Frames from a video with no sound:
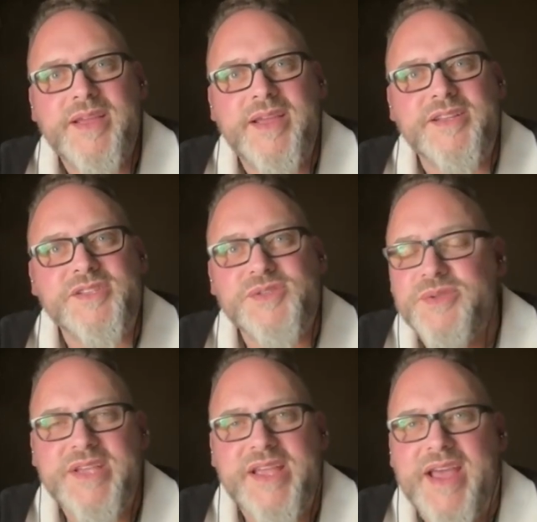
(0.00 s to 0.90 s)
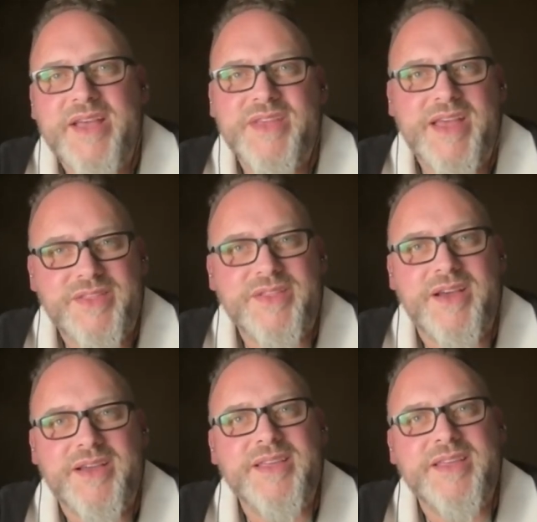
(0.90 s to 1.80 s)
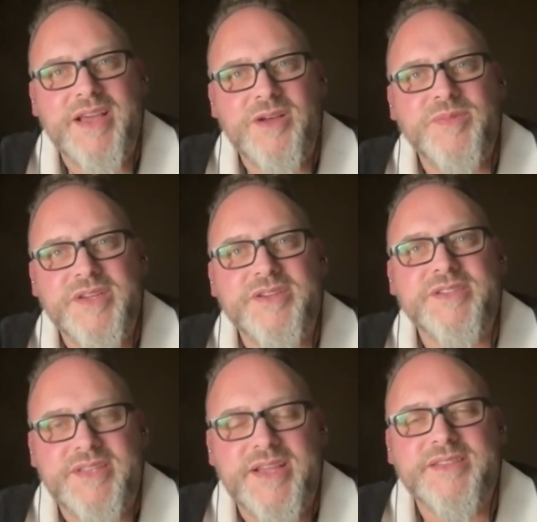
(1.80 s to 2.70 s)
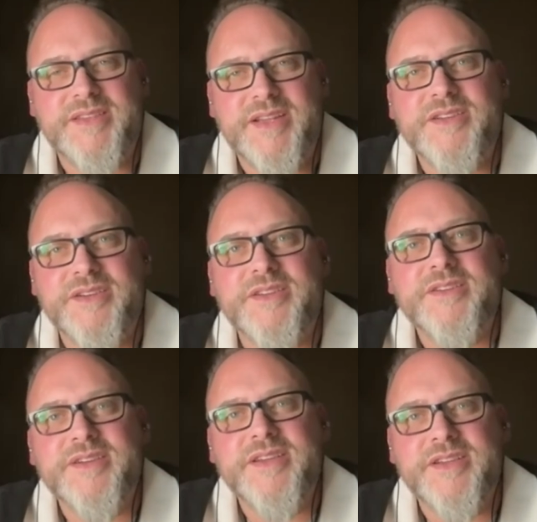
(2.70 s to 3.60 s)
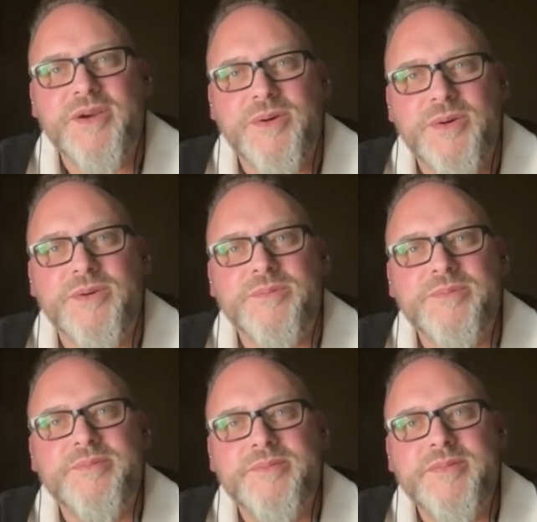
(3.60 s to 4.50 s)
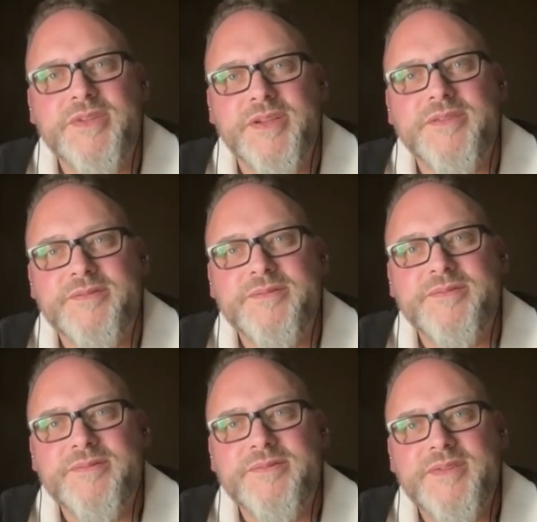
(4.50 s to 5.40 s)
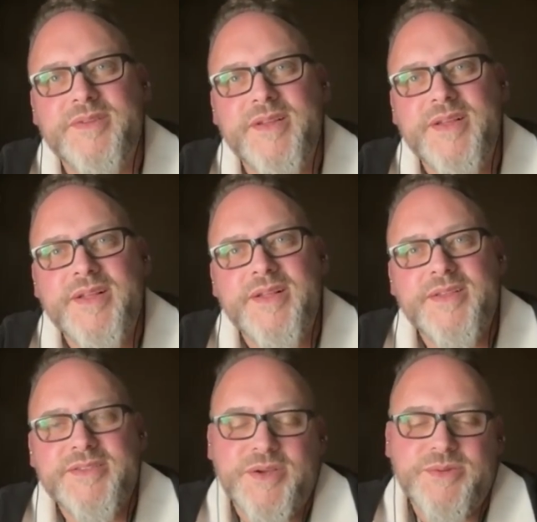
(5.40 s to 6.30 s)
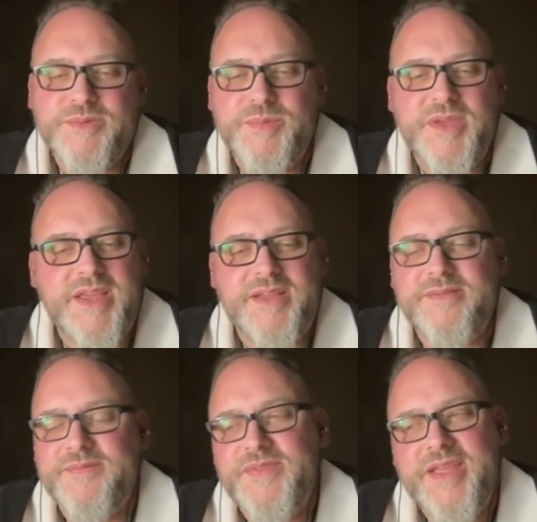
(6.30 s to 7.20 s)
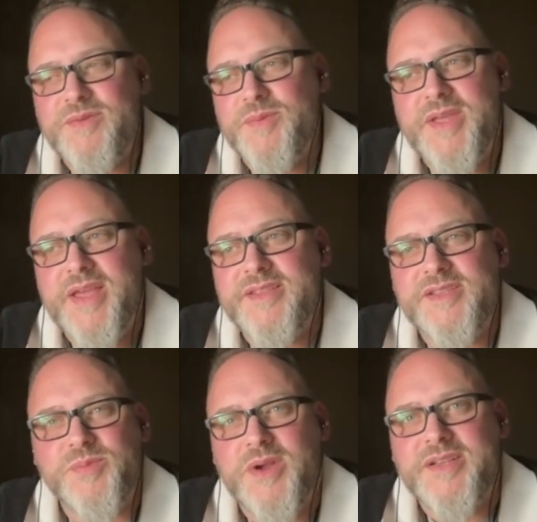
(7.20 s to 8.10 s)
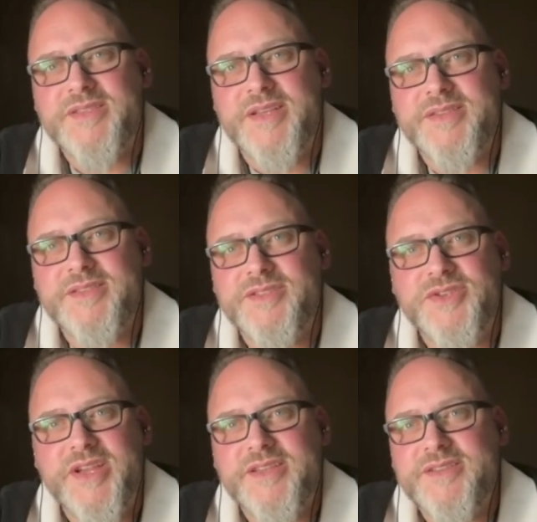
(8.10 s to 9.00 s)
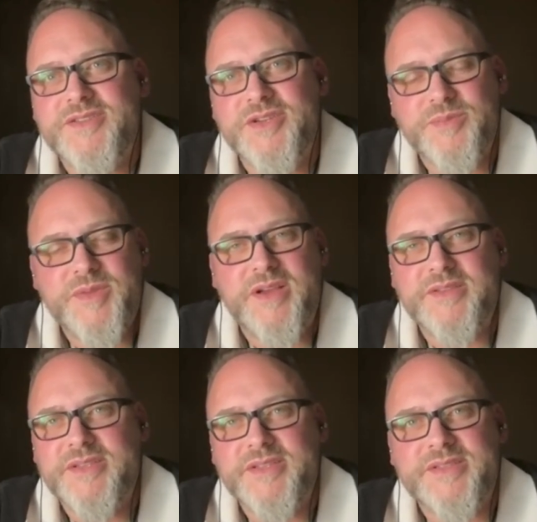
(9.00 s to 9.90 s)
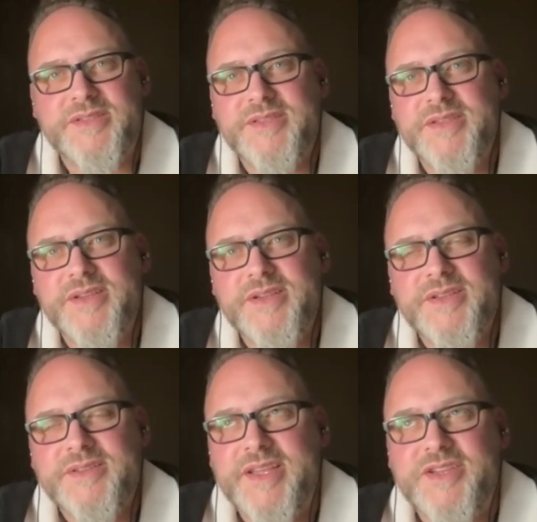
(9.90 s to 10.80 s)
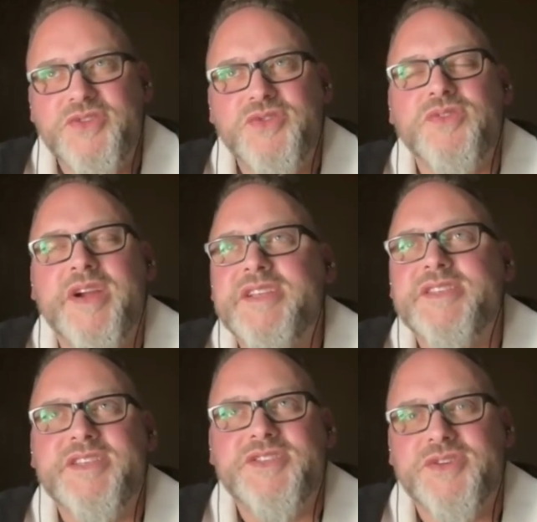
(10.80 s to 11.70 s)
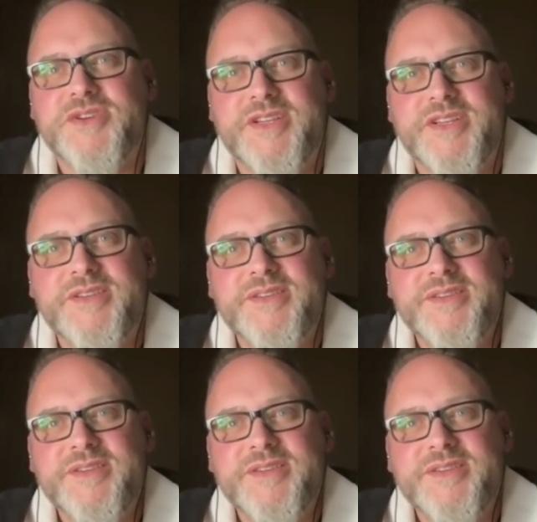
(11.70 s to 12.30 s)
And as soon as I had that thought, he helped me understand that I could go home. Yeah. So we began this process, and Drake took me on this like crazy journey.